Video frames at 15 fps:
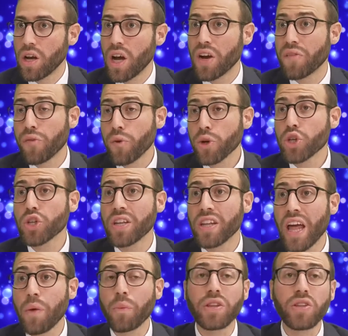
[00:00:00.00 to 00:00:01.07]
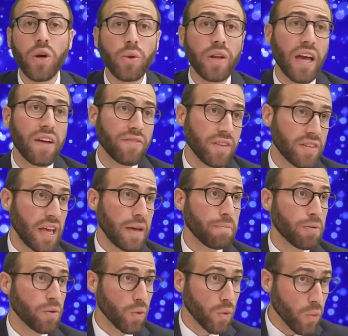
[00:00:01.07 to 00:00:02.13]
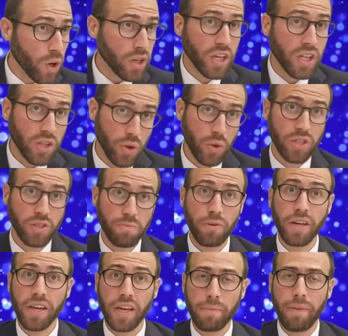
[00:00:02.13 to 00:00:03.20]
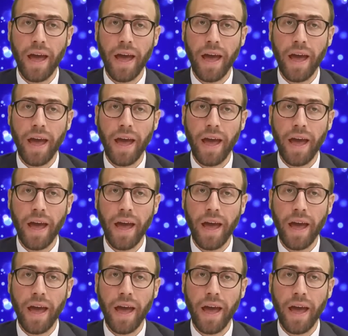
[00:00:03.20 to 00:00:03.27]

Unfortunately, now we don't have the temple. We're working towards bringing it